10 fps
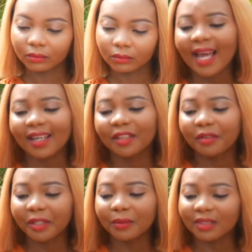I
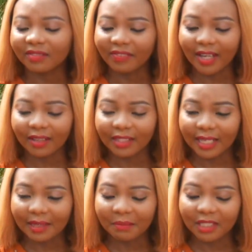agree with the fact
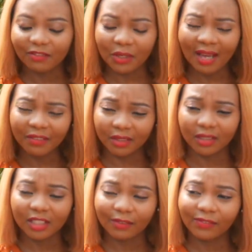that, I mean, if
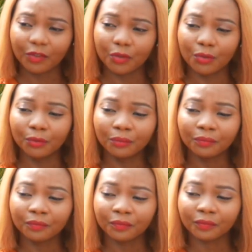you
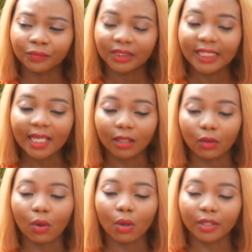take a
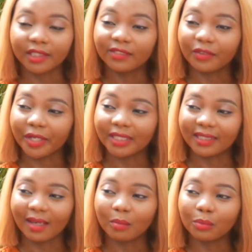course, for
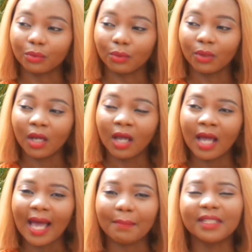example,
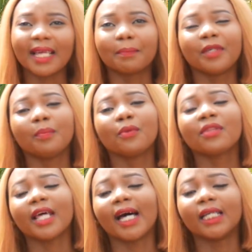I mean, like, people
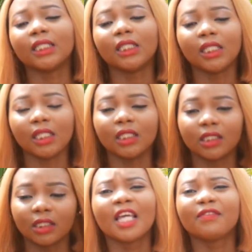that need,
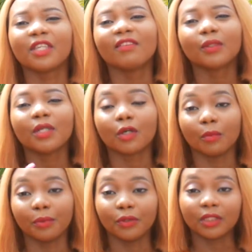if you give someone a
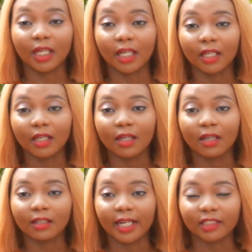computer,
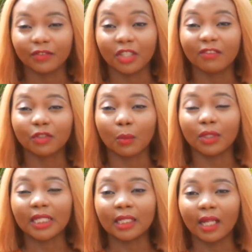right, if you give
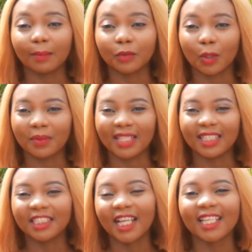someone a laptop, there's
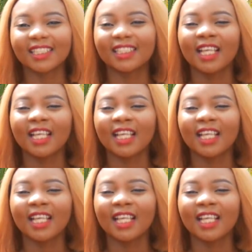a chance